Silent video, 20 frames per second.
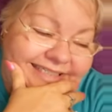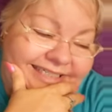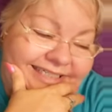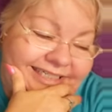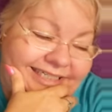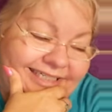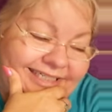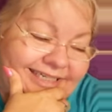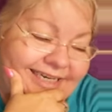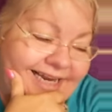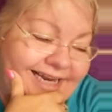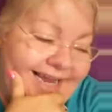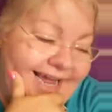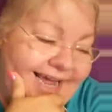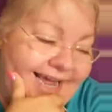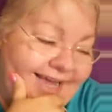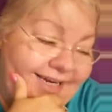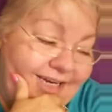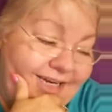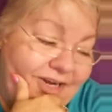yeah,
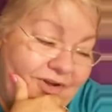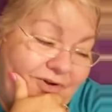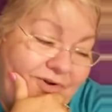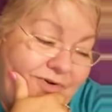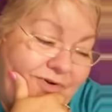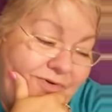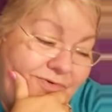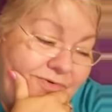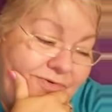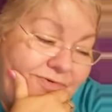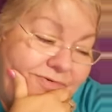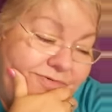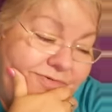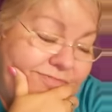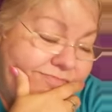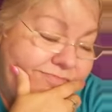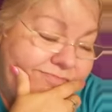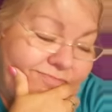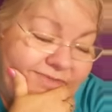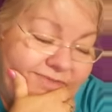no.
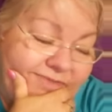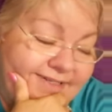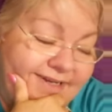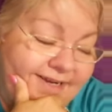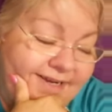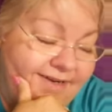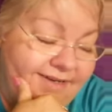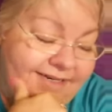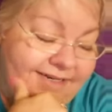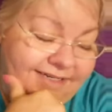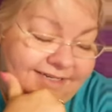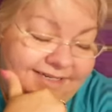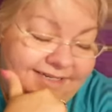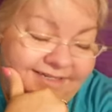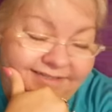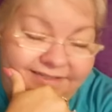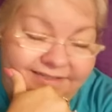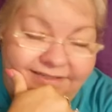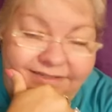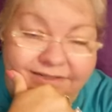It's not going to
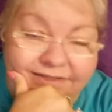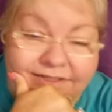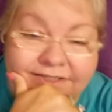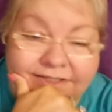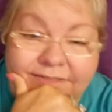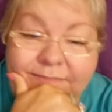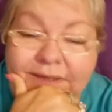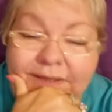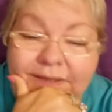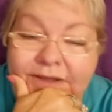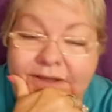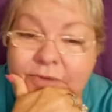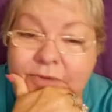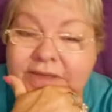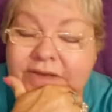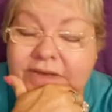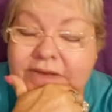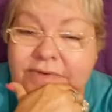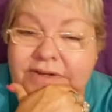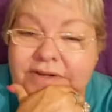taste as good as my
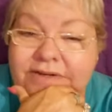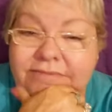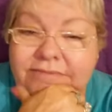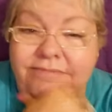homemade one.